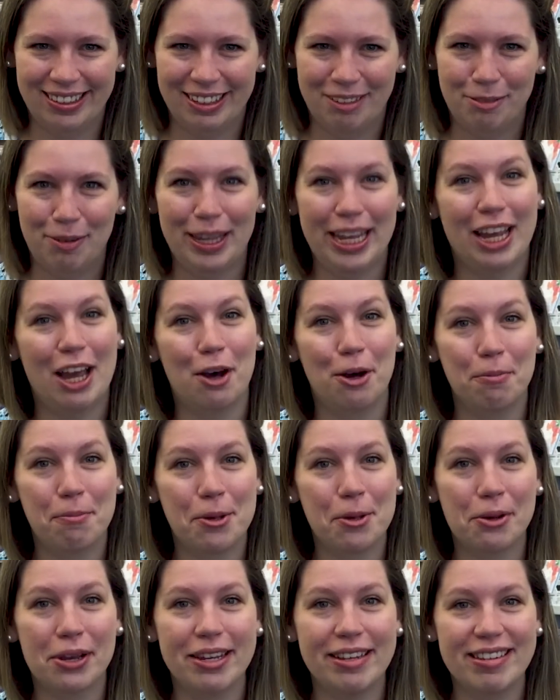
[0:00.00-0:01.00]
Well, I hope
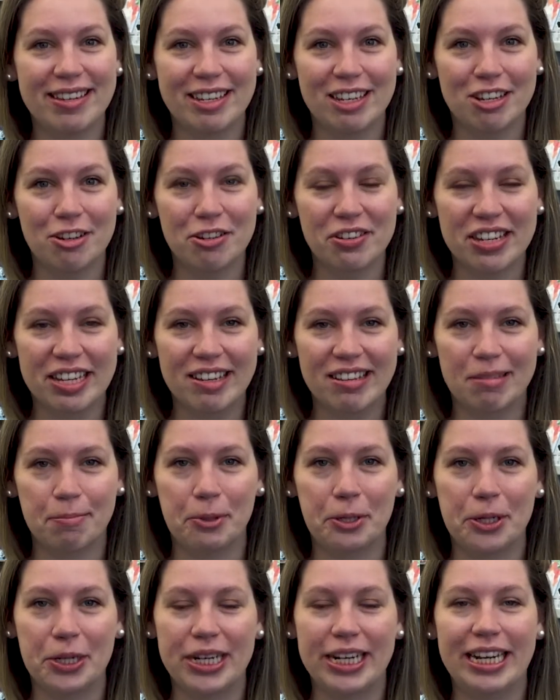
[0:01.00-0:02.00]
you continue to
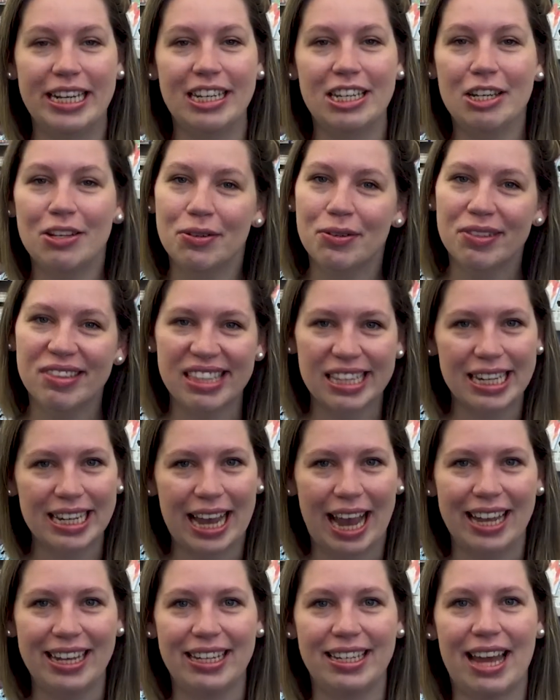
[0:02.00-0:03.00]
explore and use the
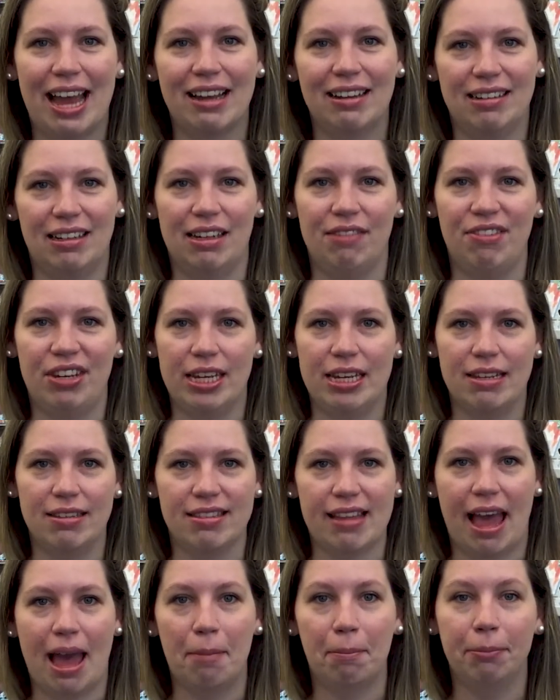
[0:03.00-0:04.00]
guided activities
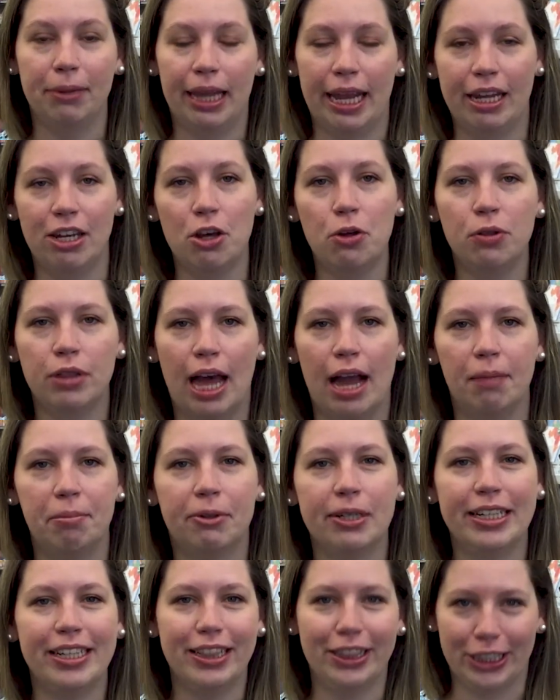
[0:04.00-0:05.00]
at Plano
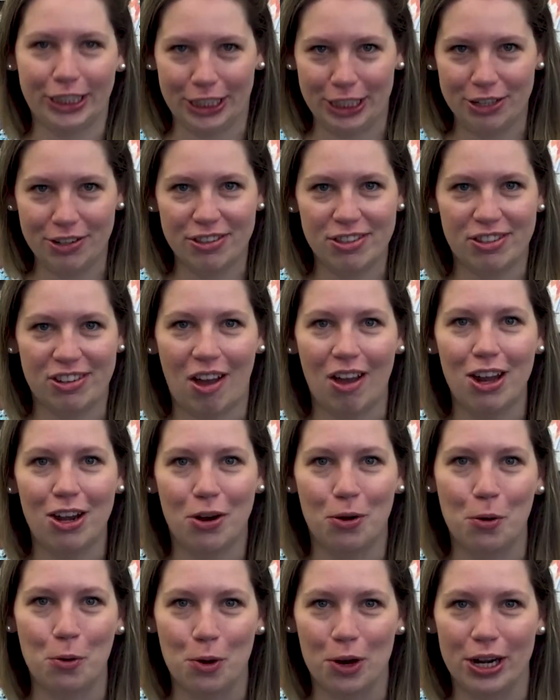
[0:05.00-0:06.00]
Library Learns dot
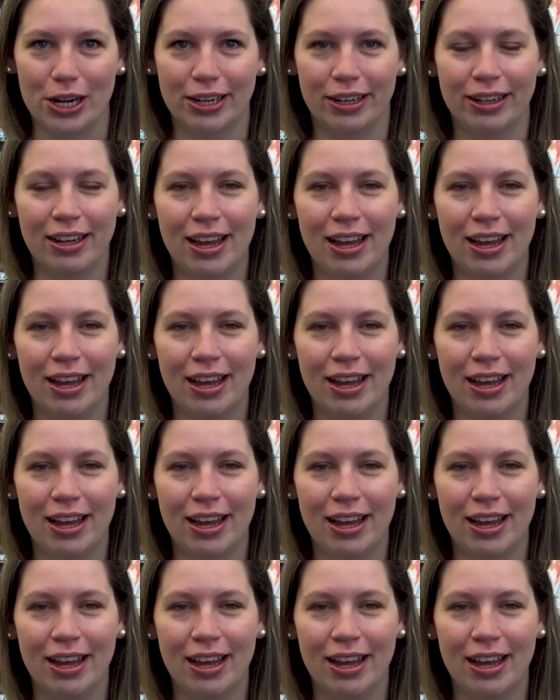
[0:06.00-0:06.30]
org